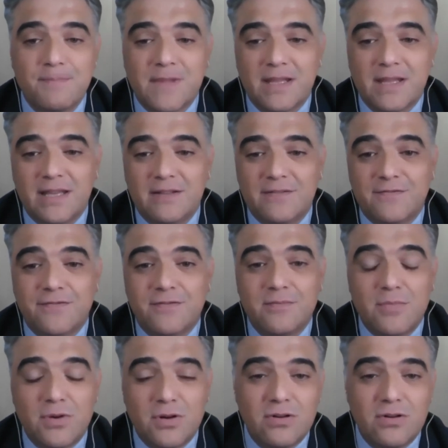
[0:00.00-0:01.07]
And for
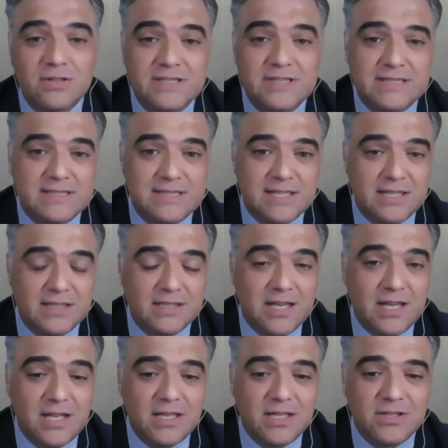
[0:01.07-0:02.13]
more detail,
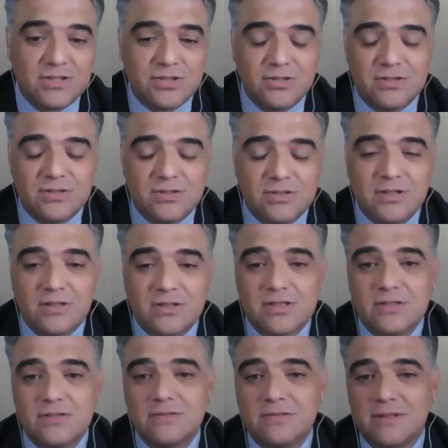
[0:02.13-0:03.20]
you should
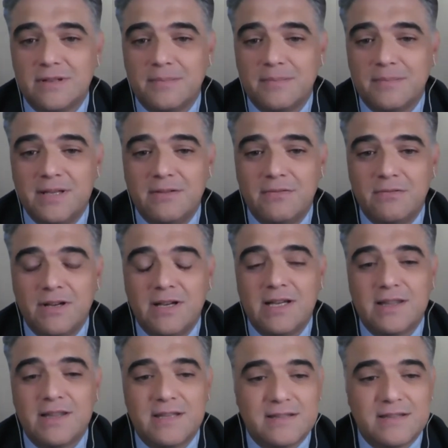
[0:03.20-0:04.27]
also be aware
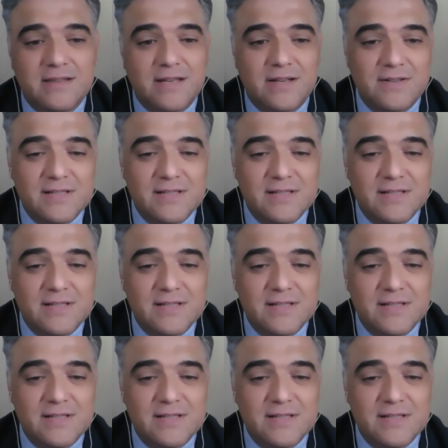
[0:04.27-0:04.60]
that there